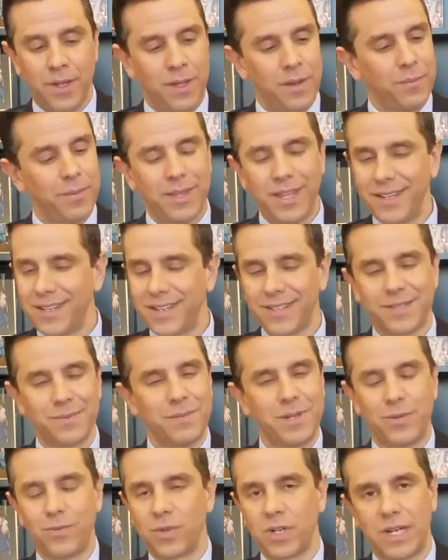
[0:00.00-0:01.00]
But that doesn't
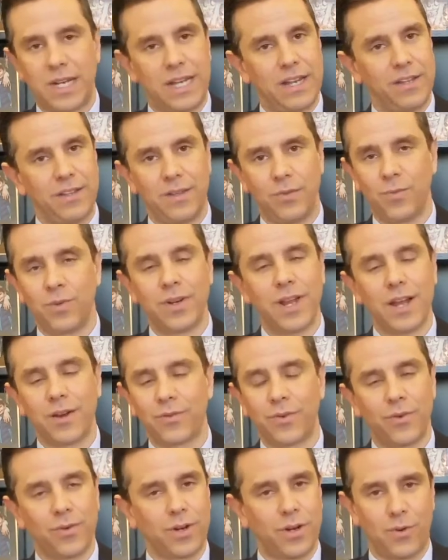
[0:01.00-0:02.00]
mean we're not
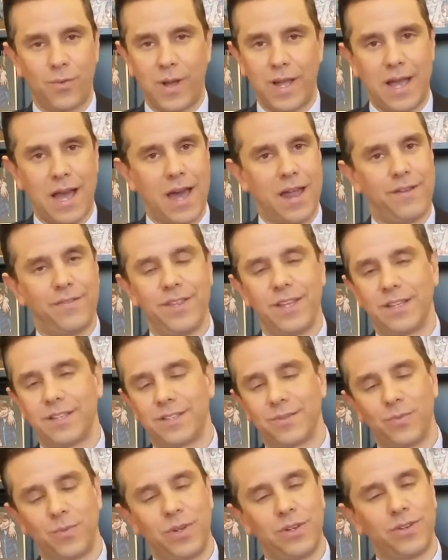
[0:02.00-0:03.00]
growing our way out of this.
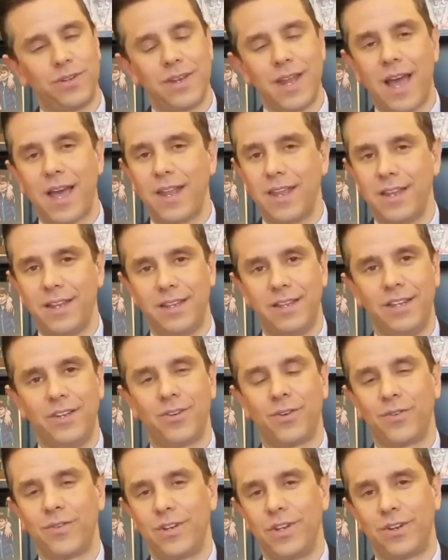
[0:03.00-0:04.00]
You're not hitting
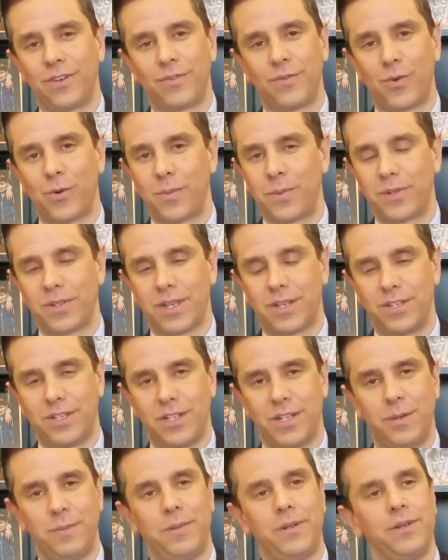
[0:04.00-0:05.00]
year over year 4%
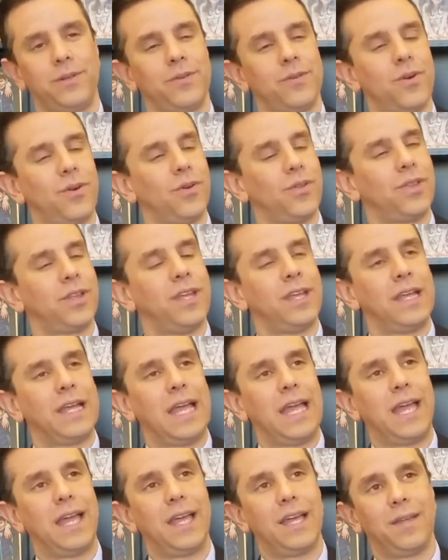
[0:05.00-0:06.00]
GDP growth.
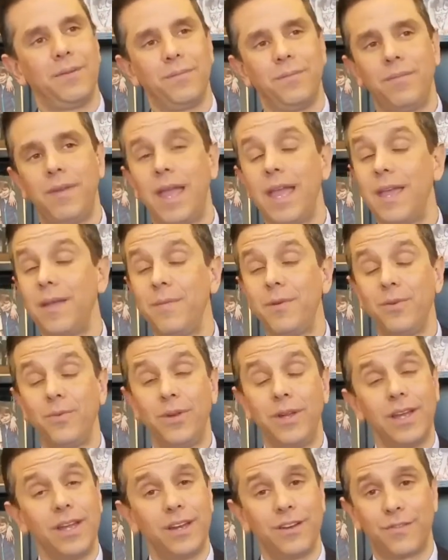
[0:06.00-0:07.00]
Maybe we
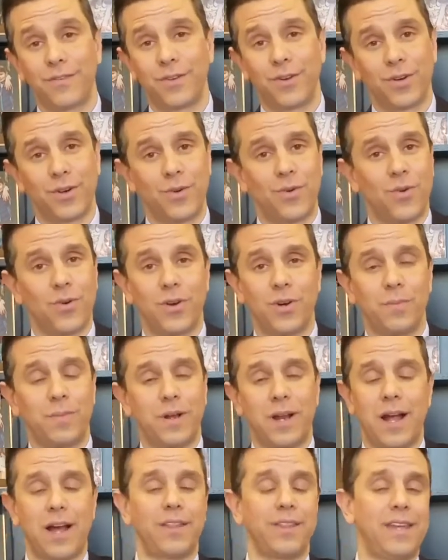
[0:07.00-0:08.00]
hit it for a quarter,
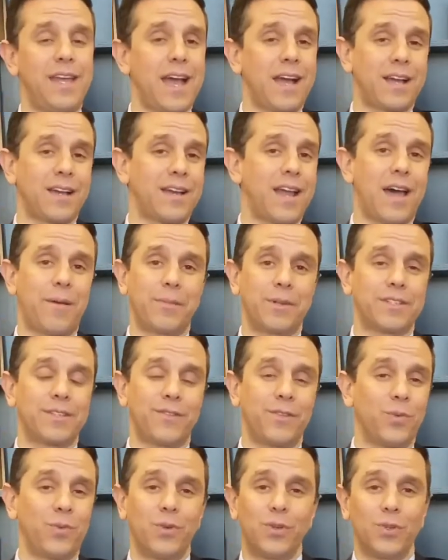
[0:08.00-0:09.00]
but how the economics of
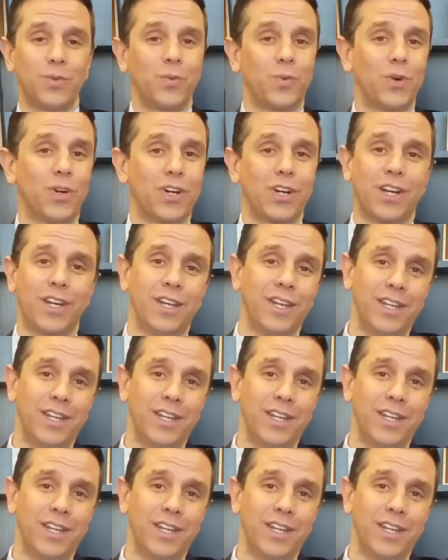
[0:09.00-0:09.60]
the world work,